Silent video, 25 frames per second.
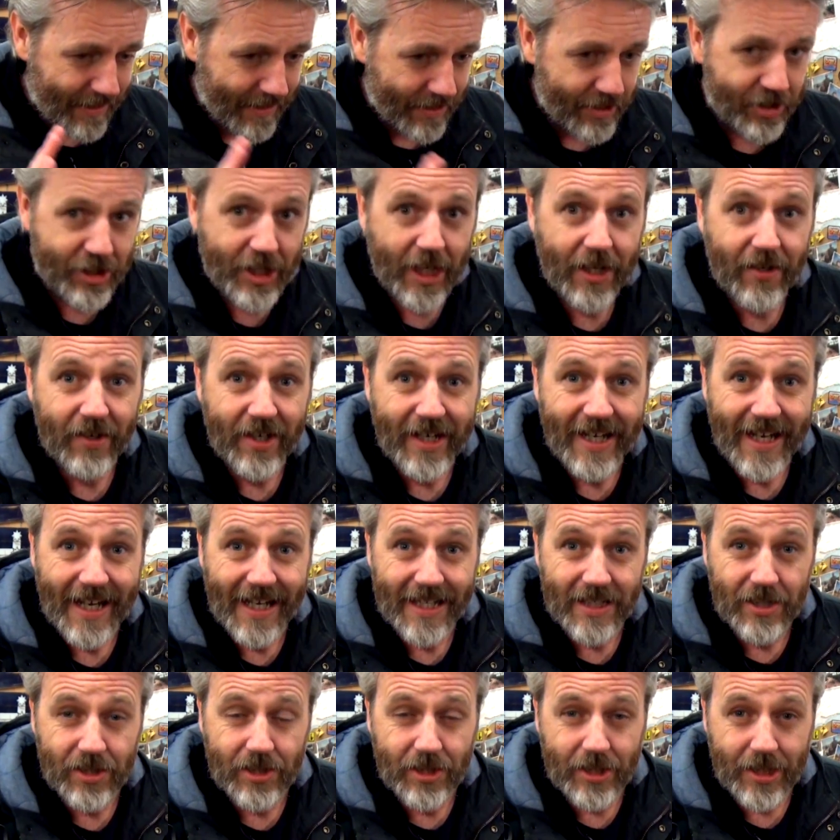Jerry
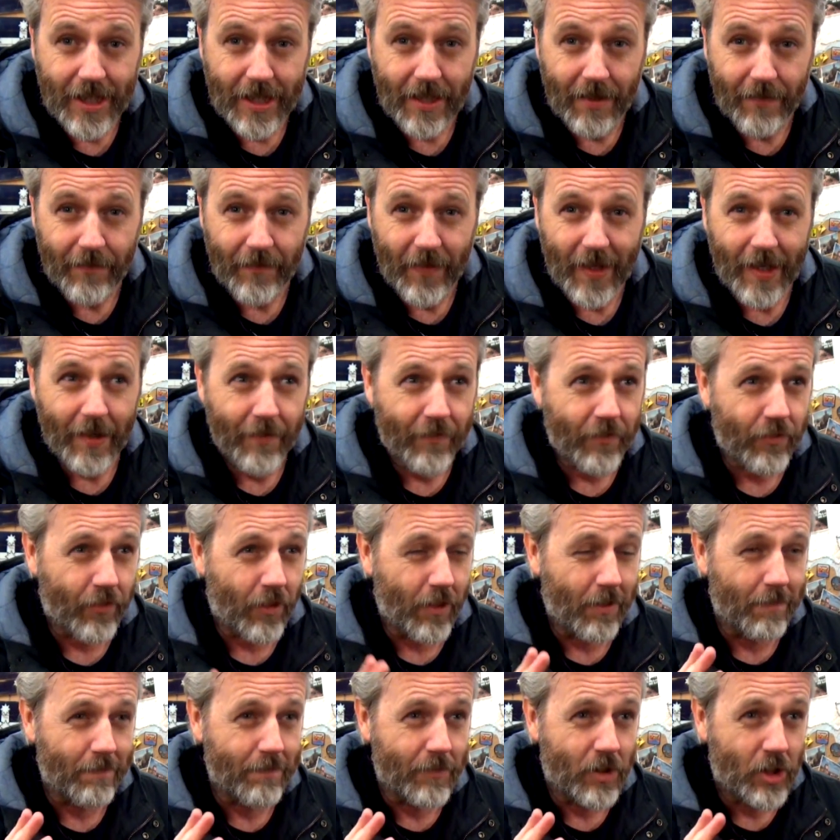and Jennifer
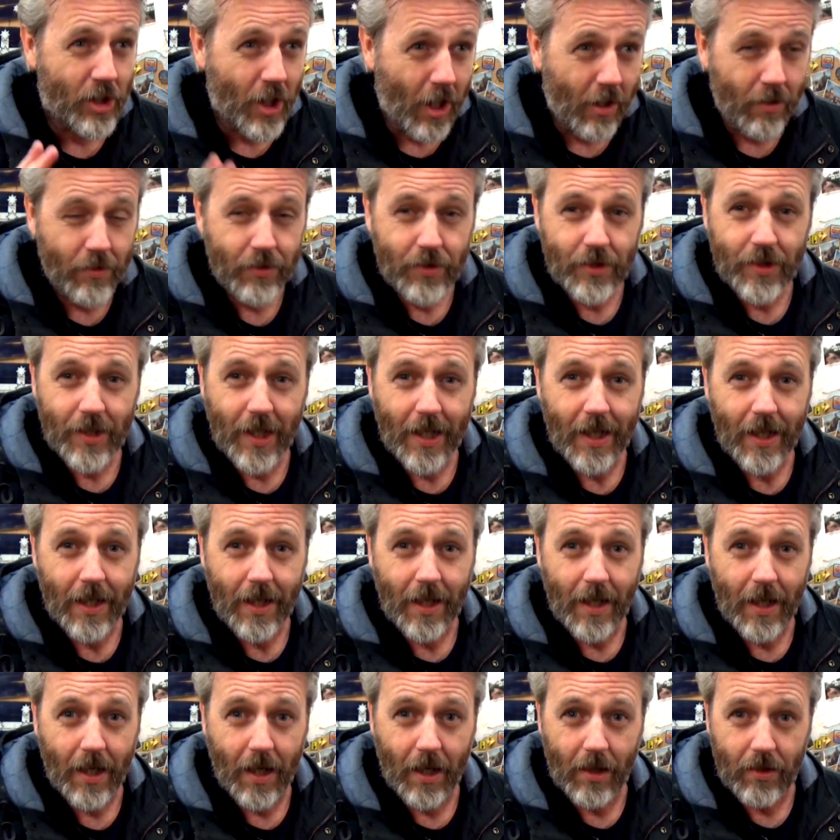from Tulsa,
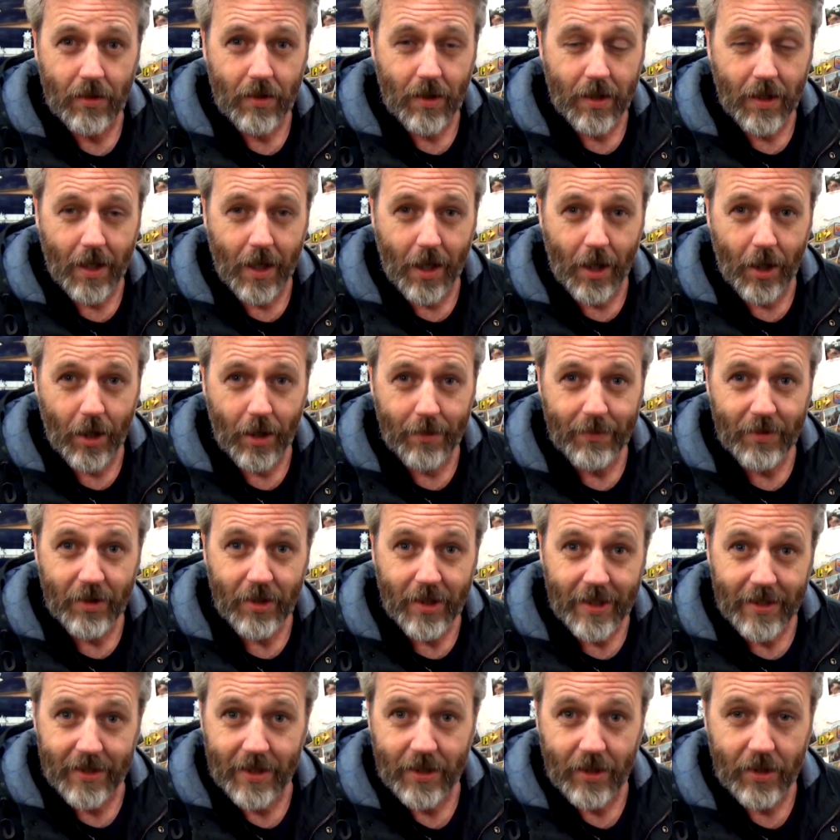Oklahoma
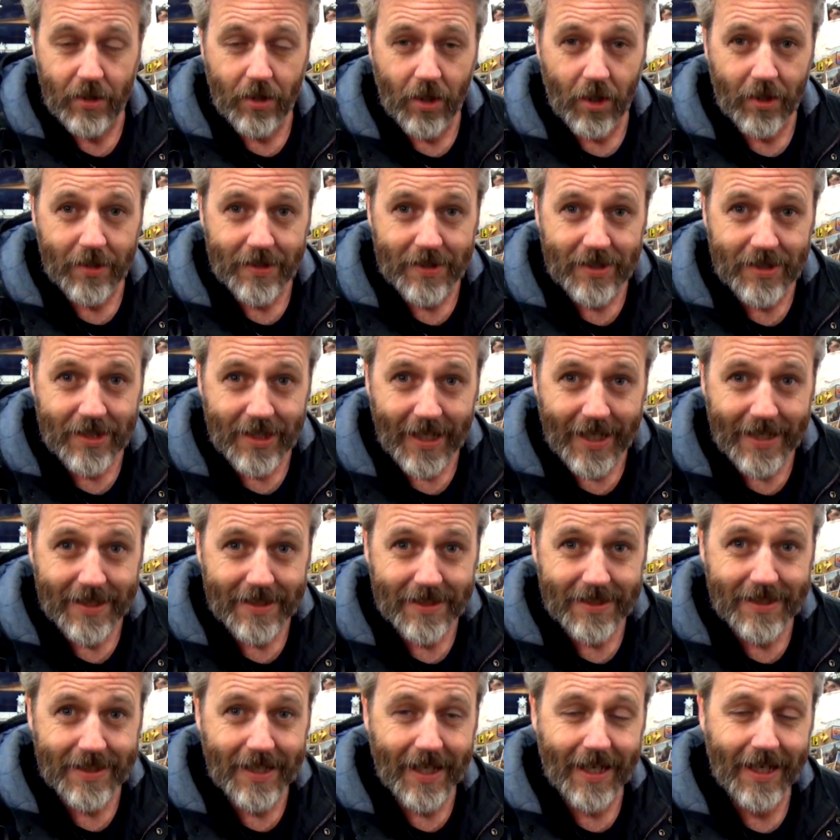in the United
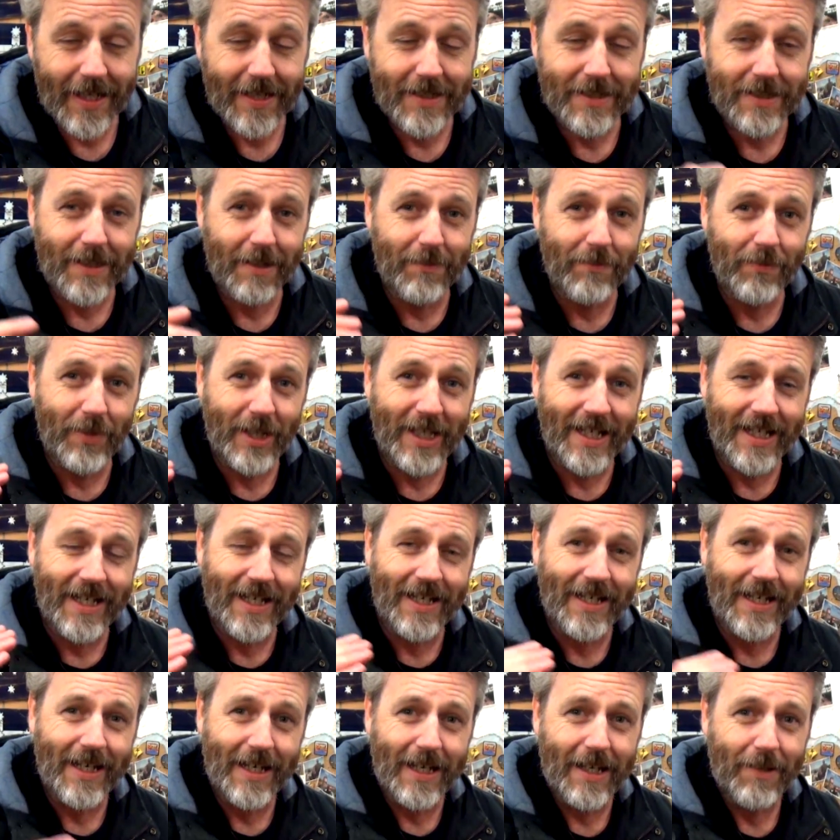States sent me
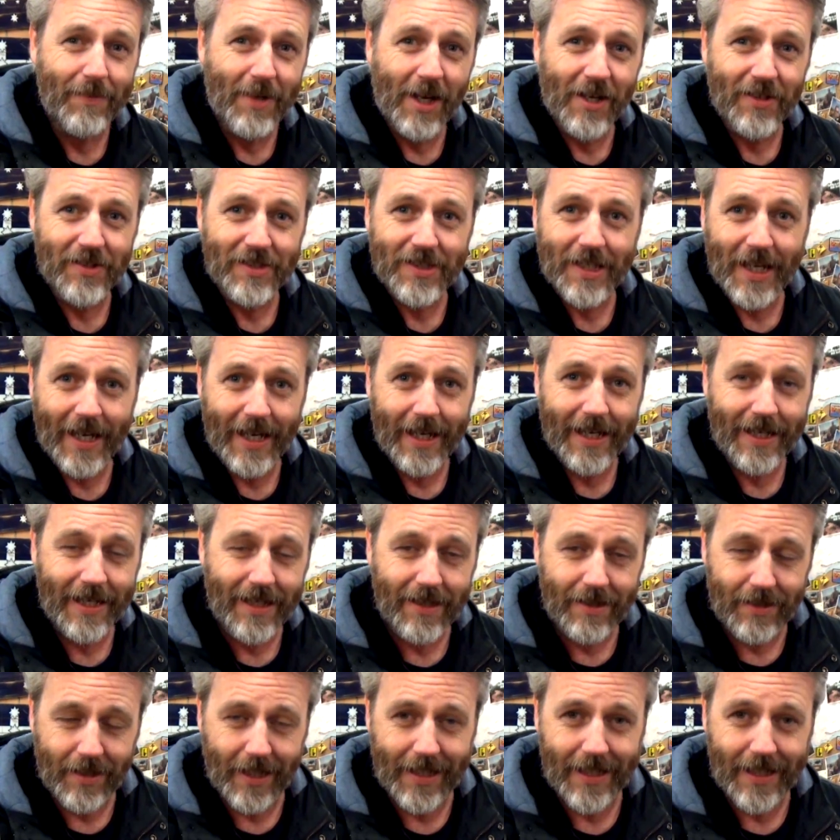an email saying,